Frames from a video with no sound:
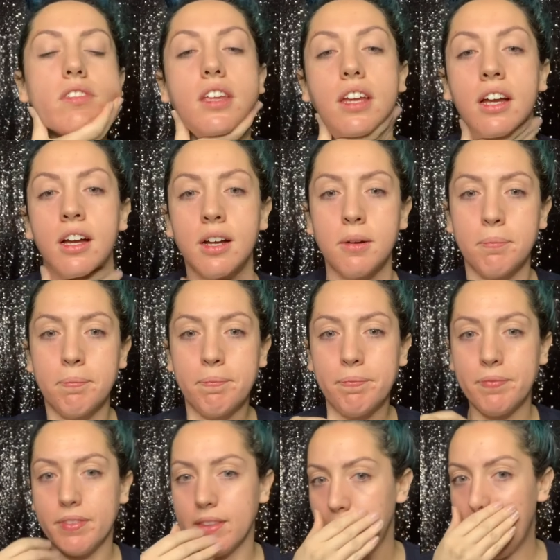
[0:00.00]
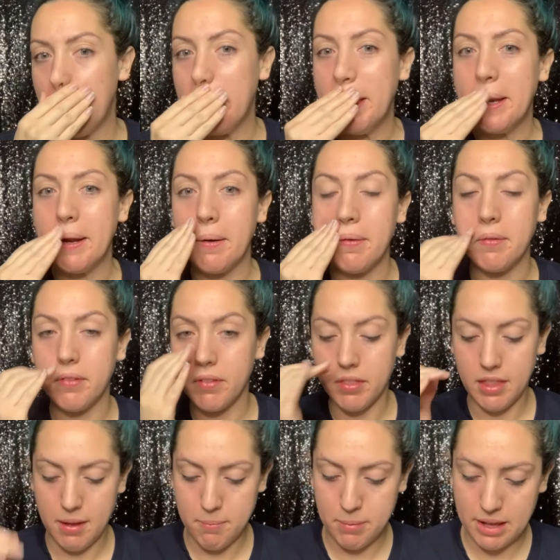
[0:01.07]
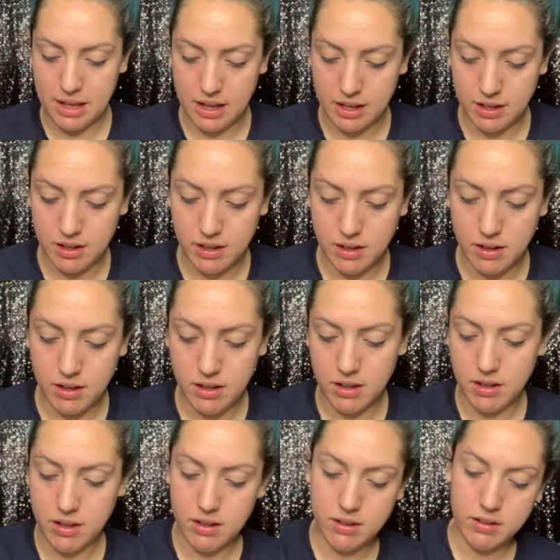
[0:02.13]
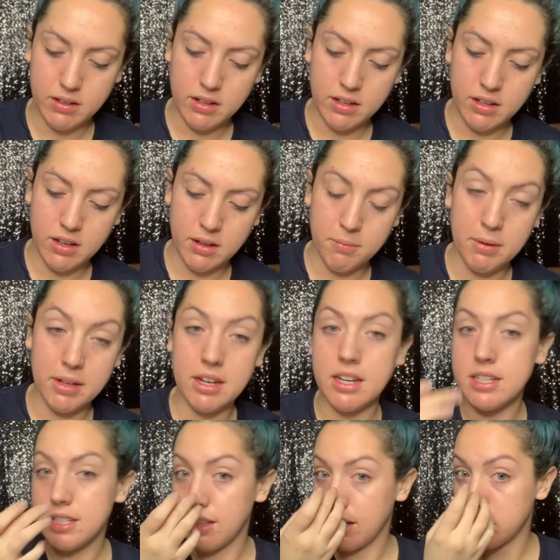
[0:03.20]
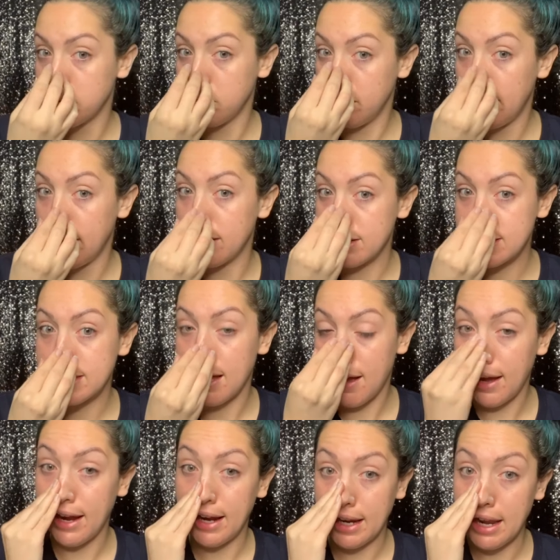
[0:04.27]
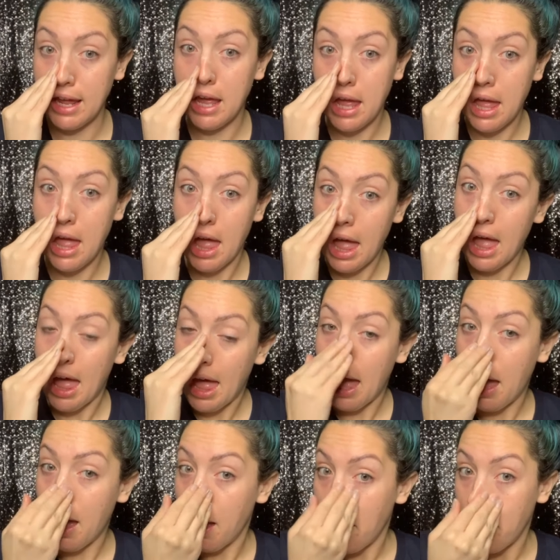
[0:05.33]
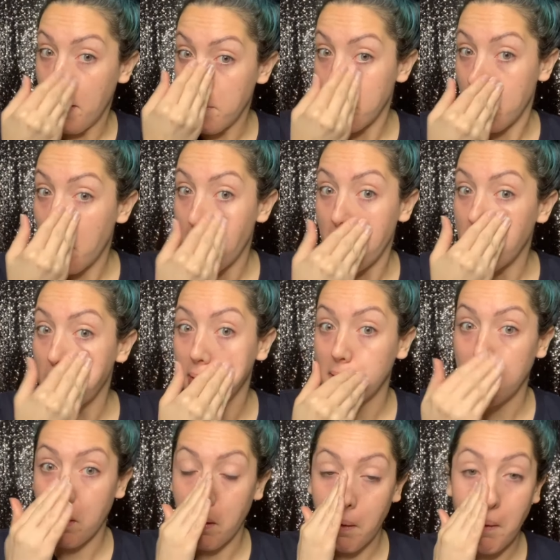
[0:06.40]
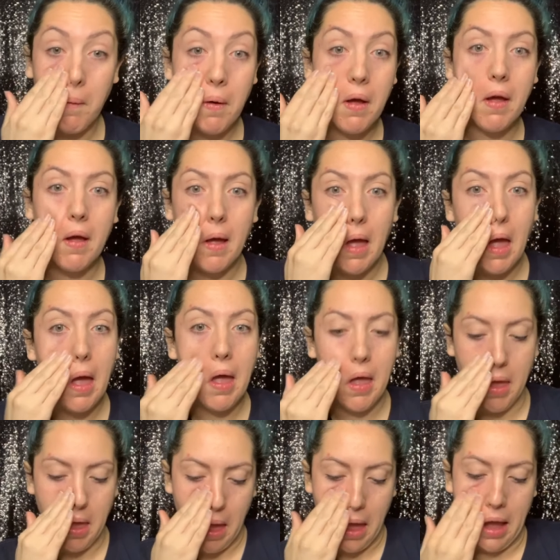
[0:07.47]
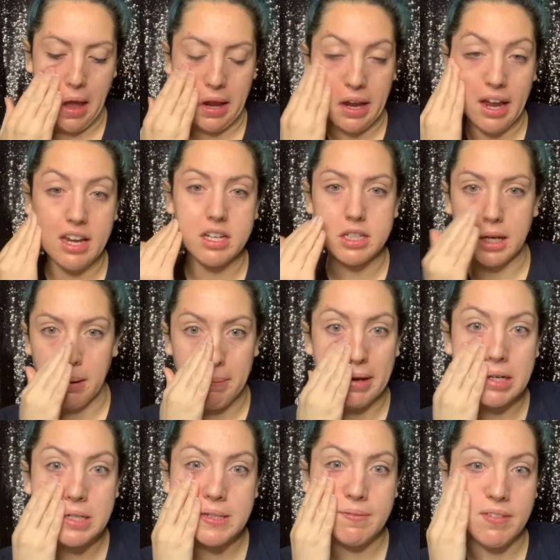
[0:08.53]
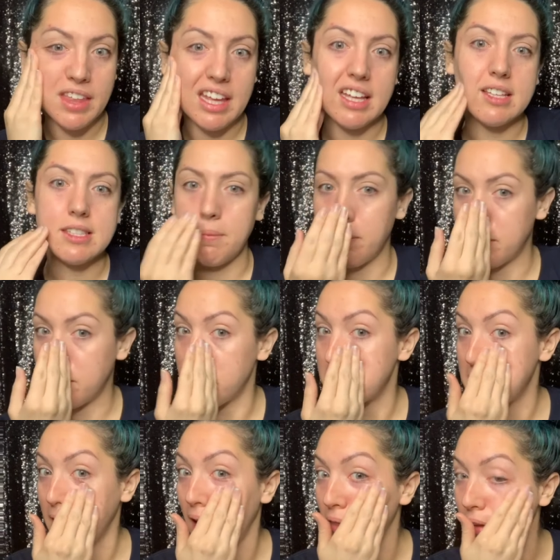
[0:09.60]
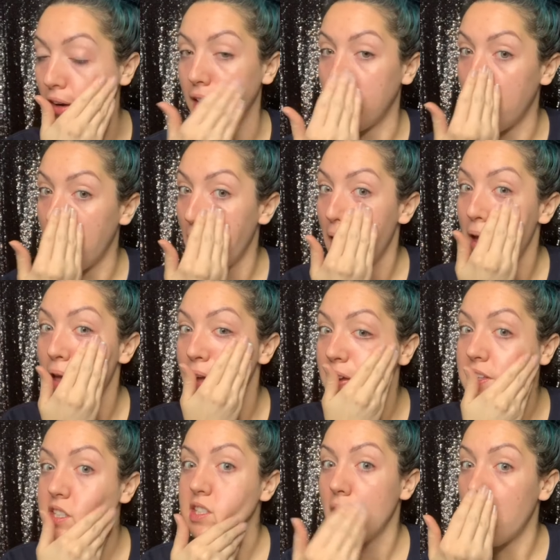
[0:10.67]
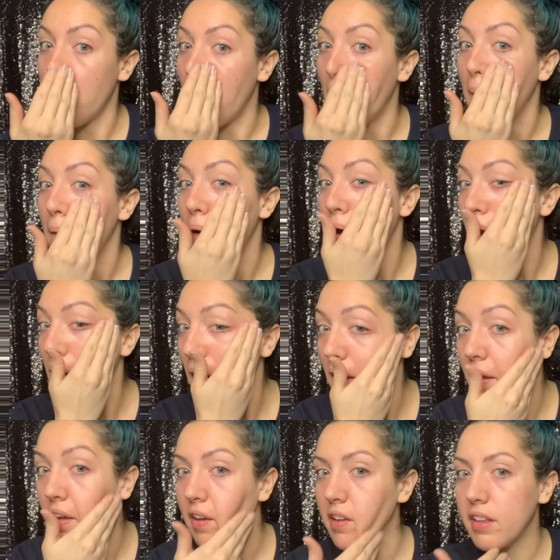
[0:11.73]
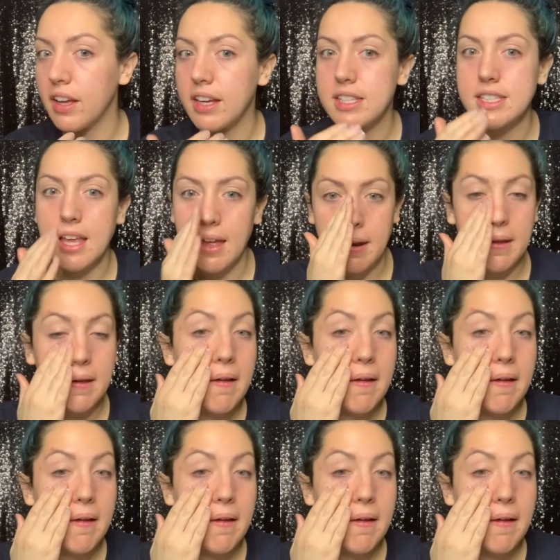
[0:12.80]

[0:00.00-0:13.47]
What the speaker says: them being an intellectual air sign. And so I kind of took a bunch of things and put them together. So, like I said,